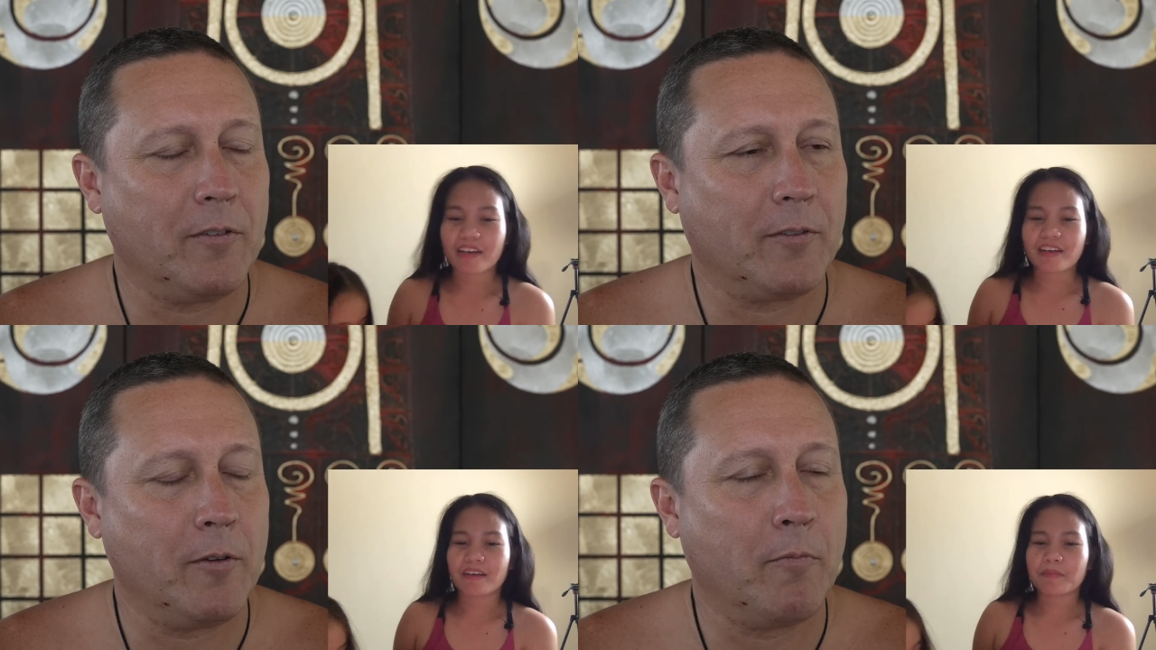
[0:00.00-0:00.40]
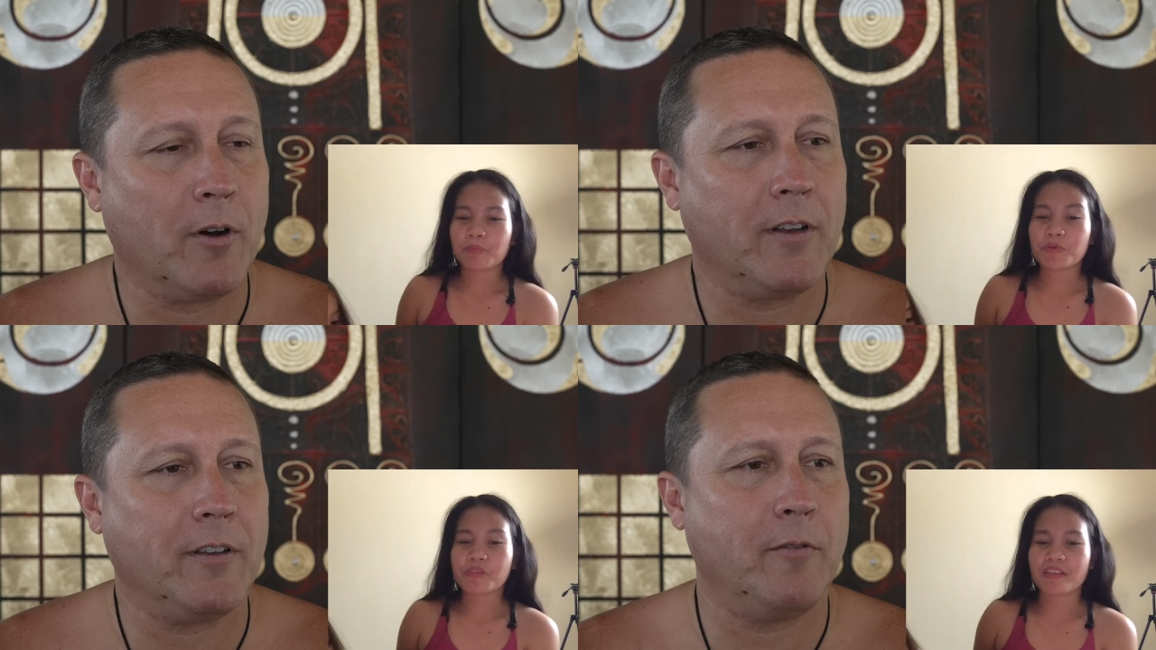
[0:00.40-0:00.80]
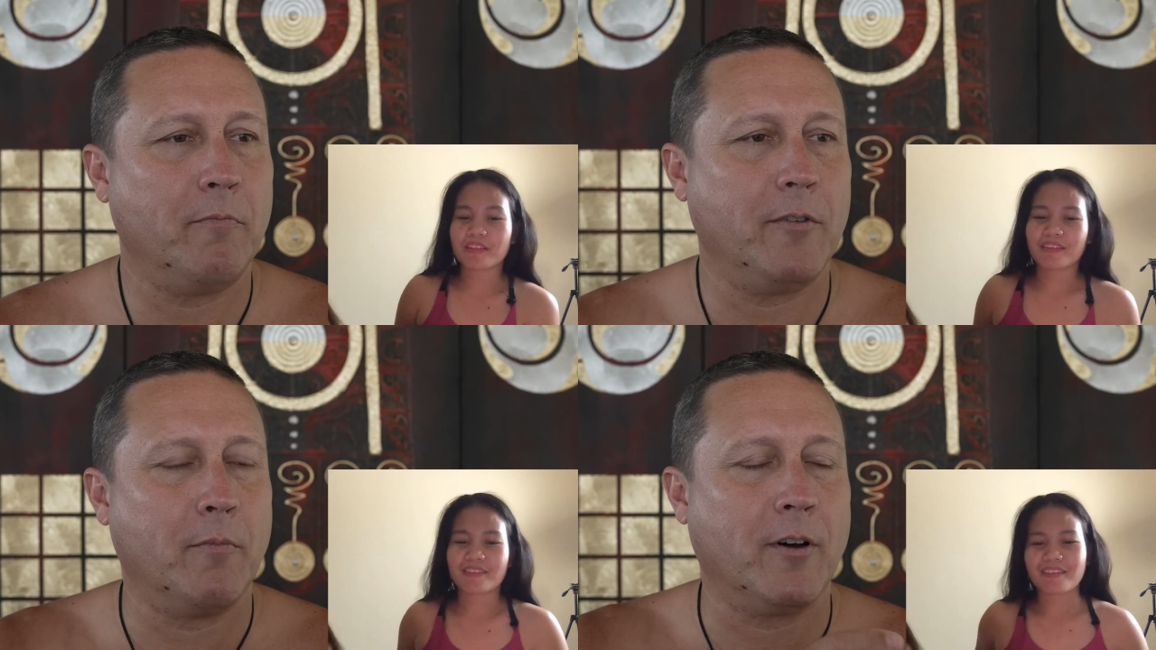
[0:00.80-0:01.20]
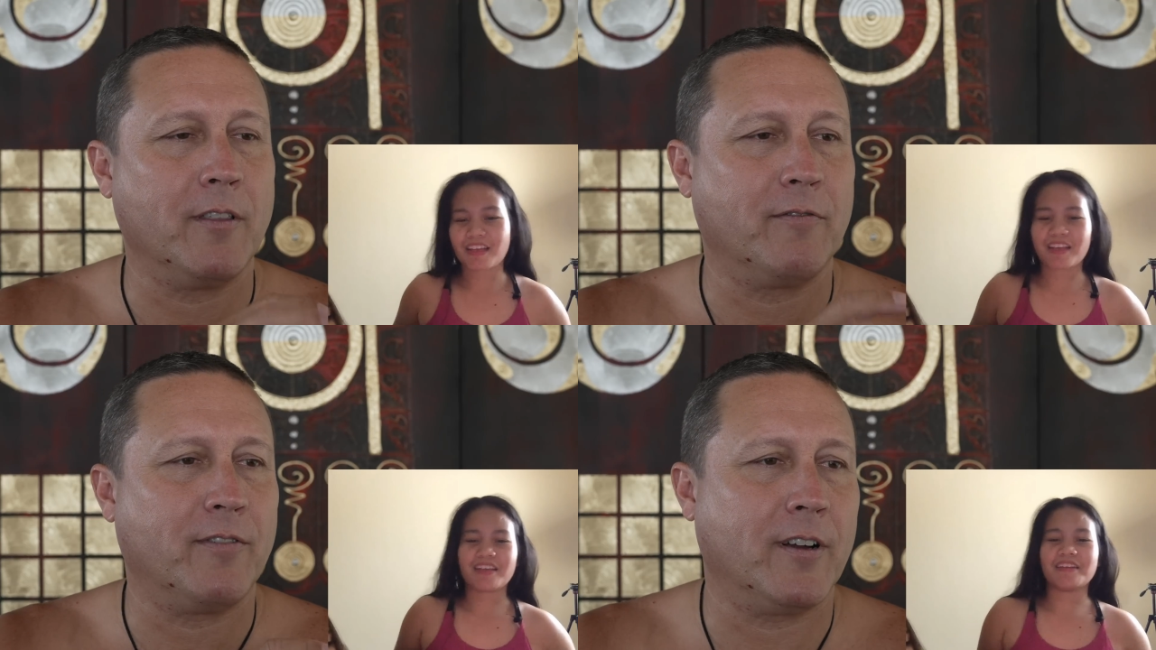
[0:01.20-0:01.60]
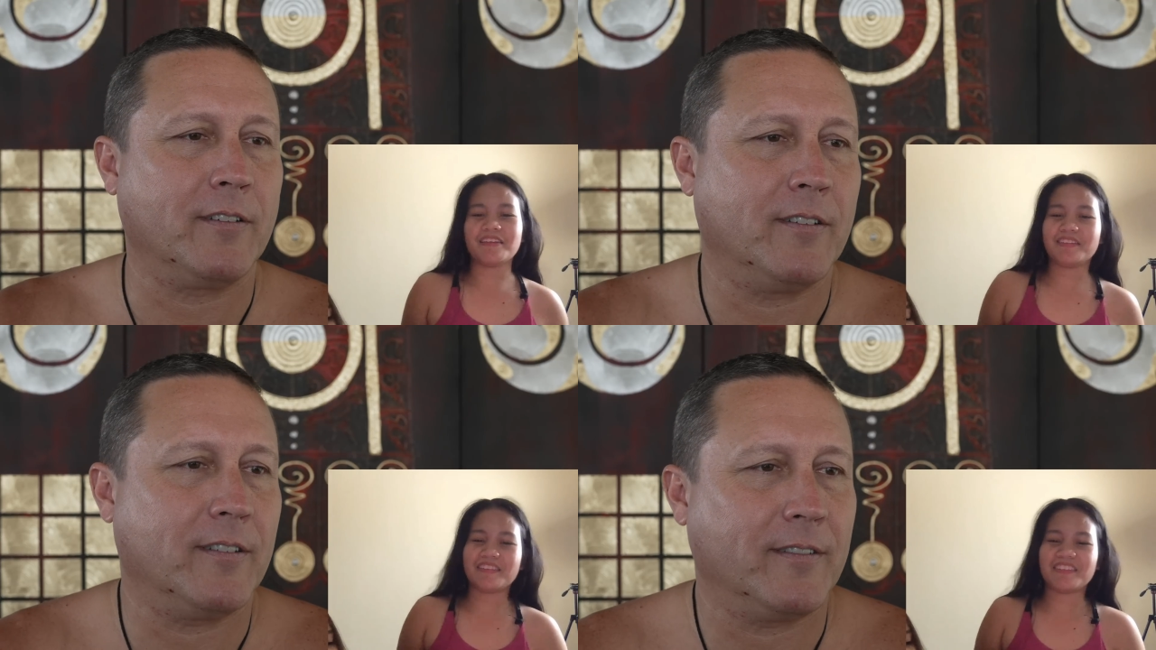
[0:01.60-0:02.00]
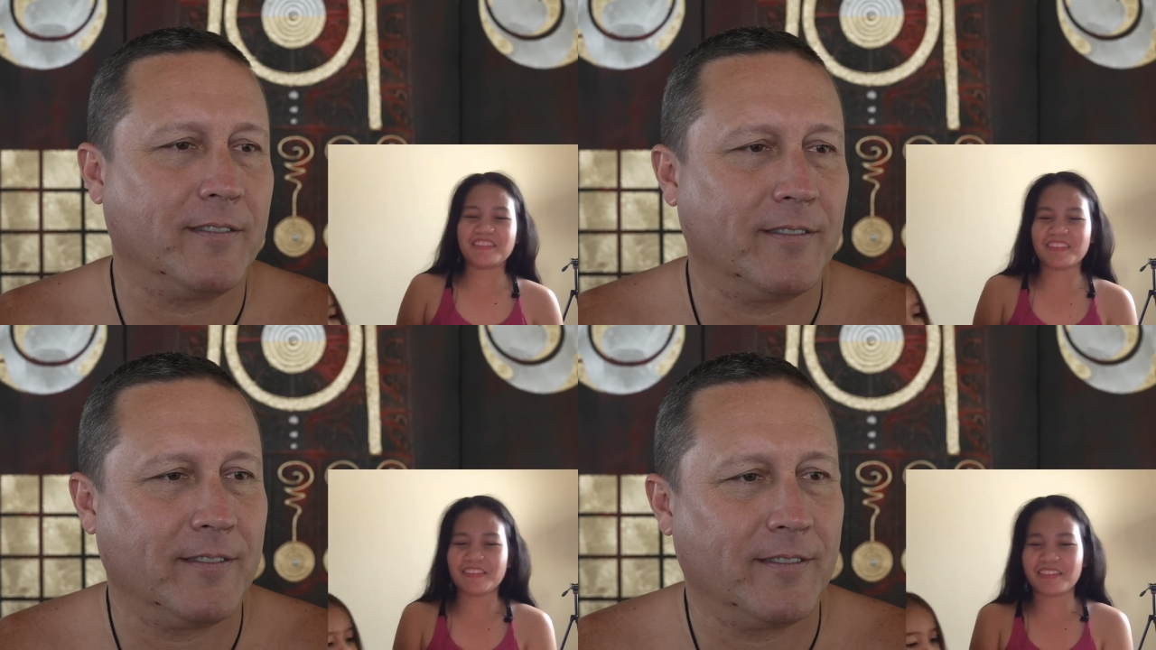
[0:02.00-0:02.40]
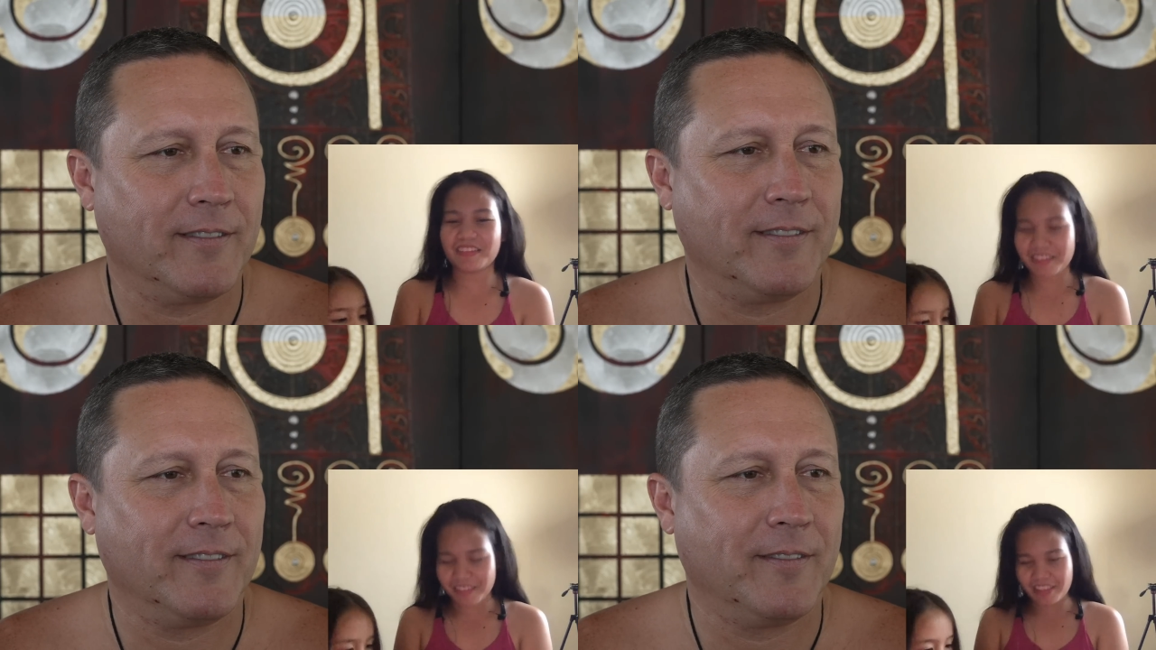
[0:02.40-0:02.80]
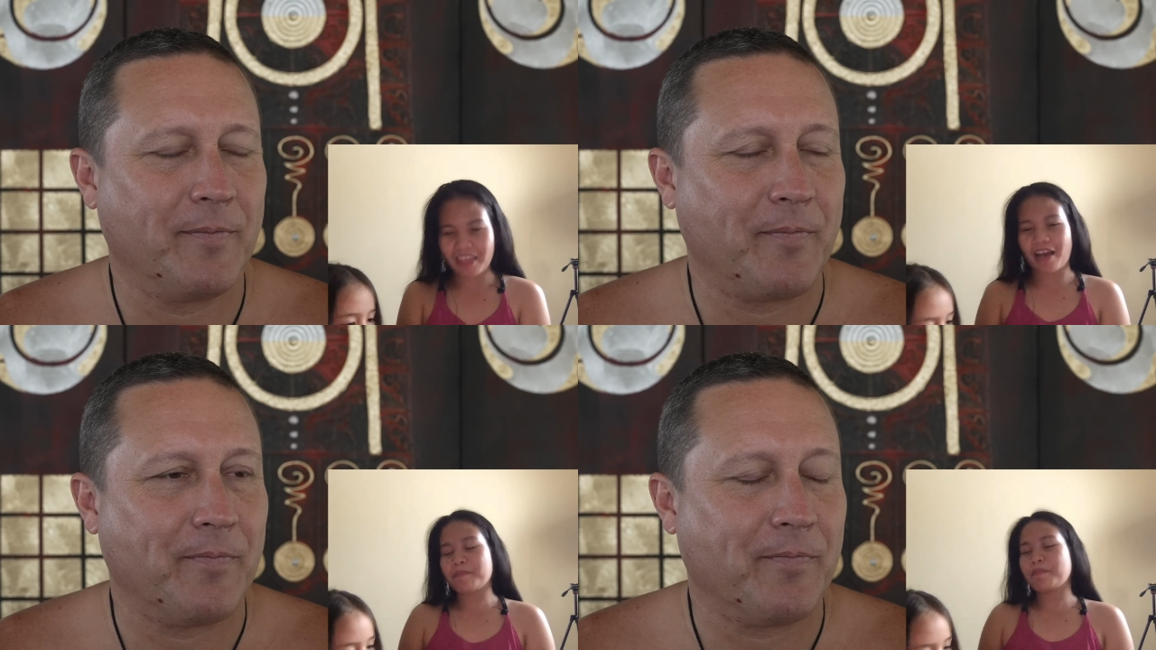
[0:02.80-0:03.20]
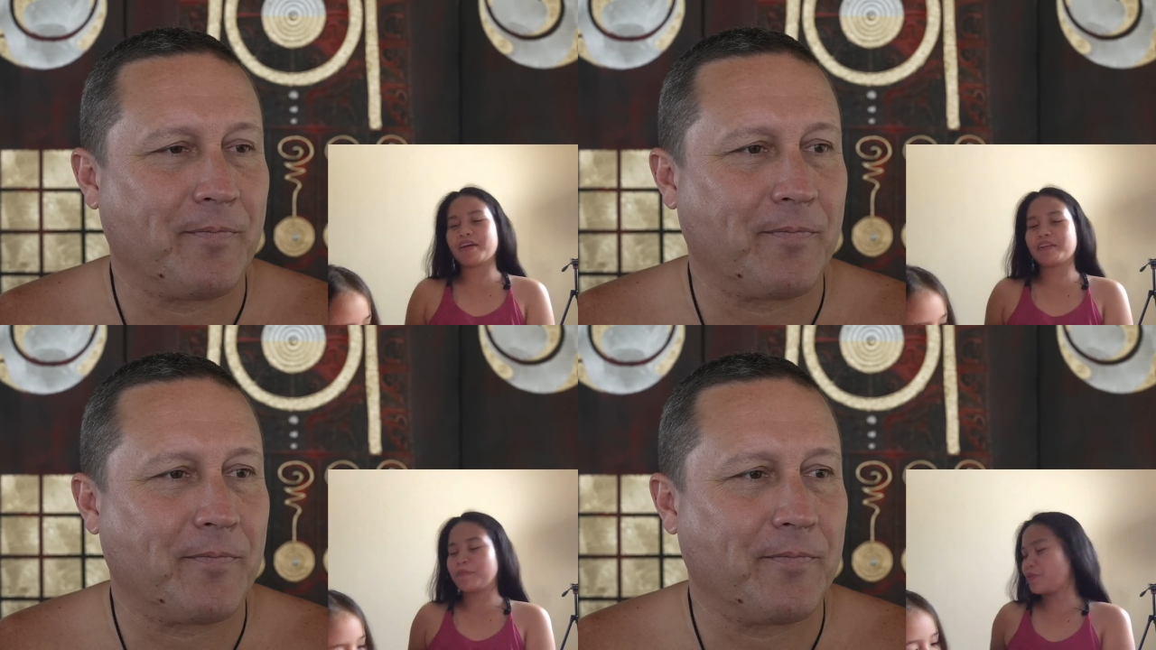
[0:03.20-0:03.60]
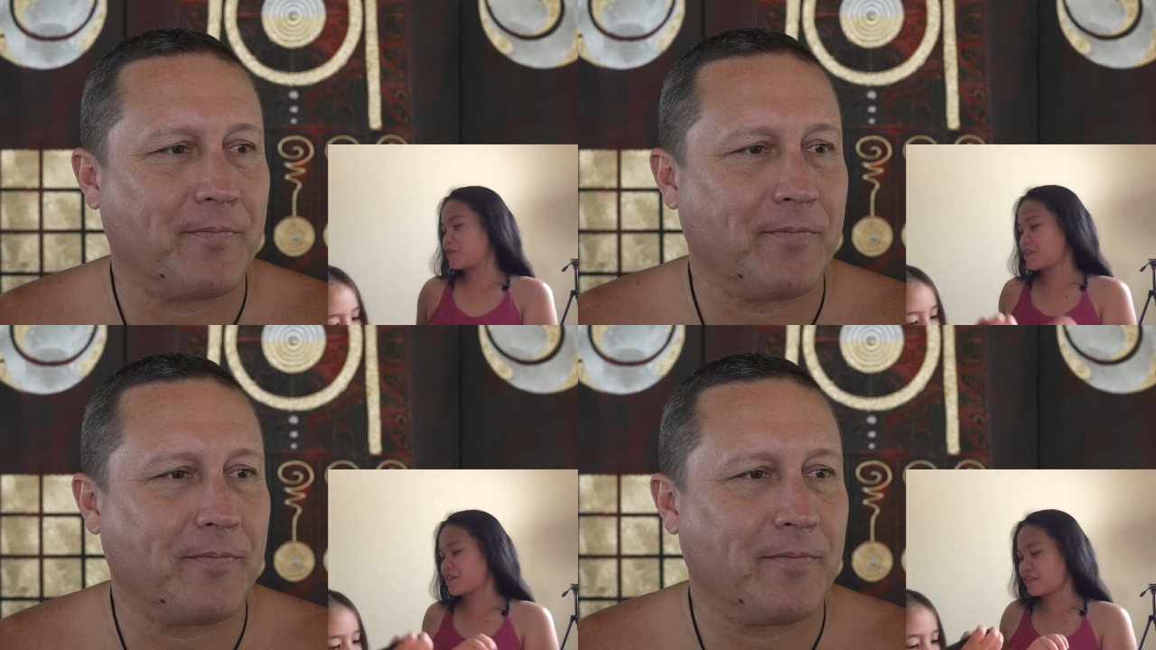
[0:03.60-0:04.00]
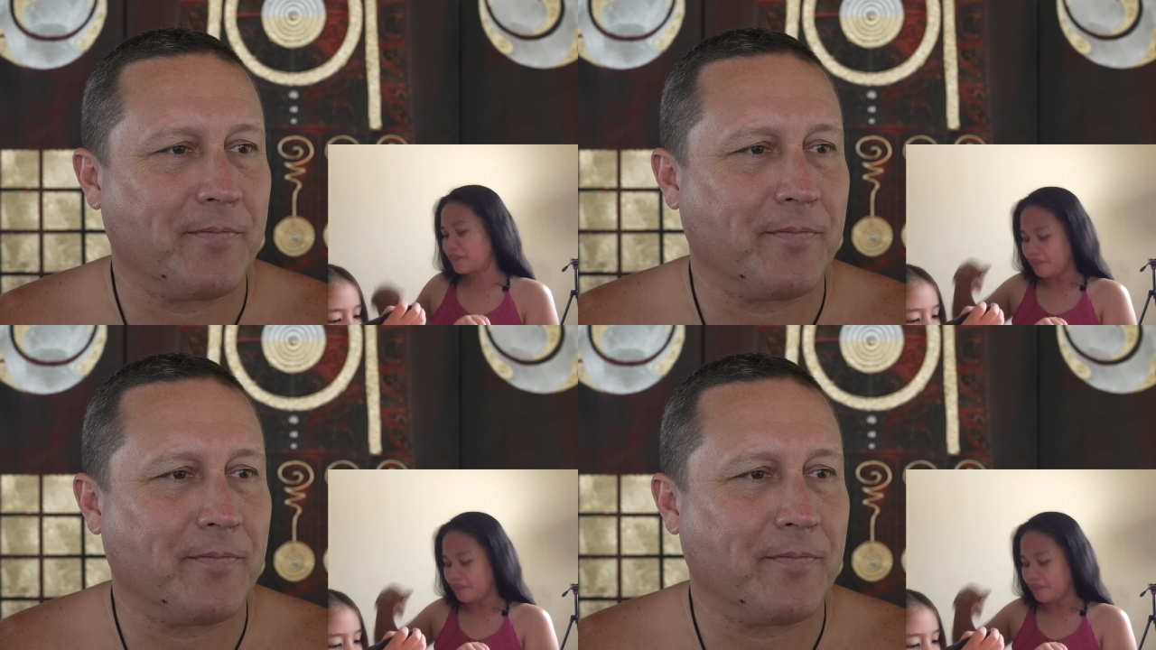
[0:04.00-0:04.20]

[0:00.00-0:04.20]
Speaker 1: So you bought the faucet. Yeah, I buy the faucet.